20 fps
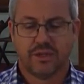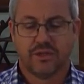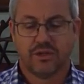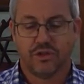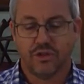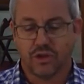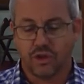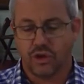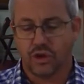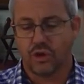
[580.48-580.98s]

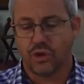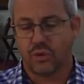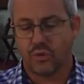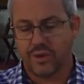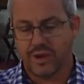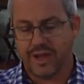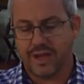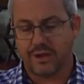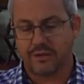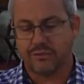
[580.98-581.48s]
The
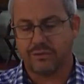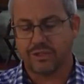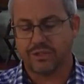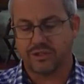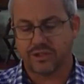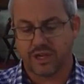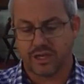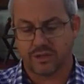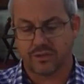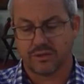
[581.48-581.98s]
all-round
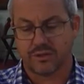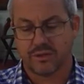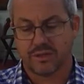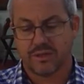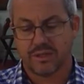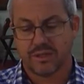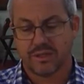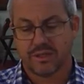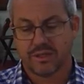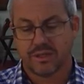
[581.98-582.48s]
result
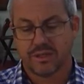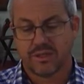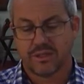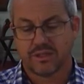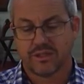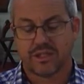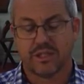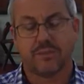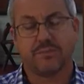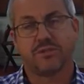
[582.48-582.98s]

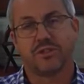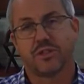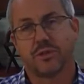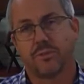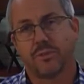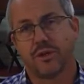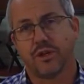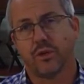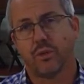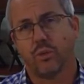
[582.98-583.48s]
seems to
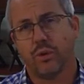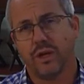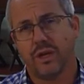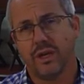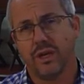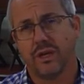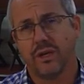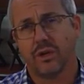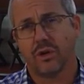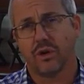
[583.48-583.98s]
be a
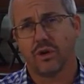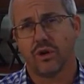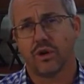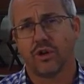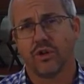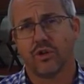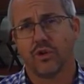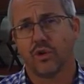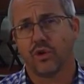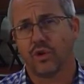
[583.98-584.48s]
win
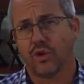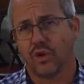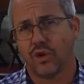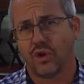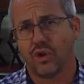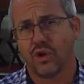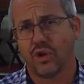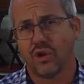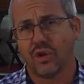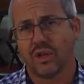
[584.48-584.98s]
on
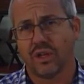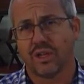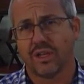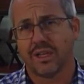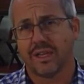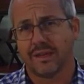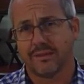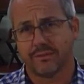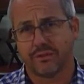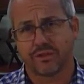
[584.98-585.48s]
all
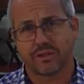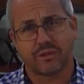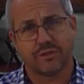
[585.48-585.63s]
levels,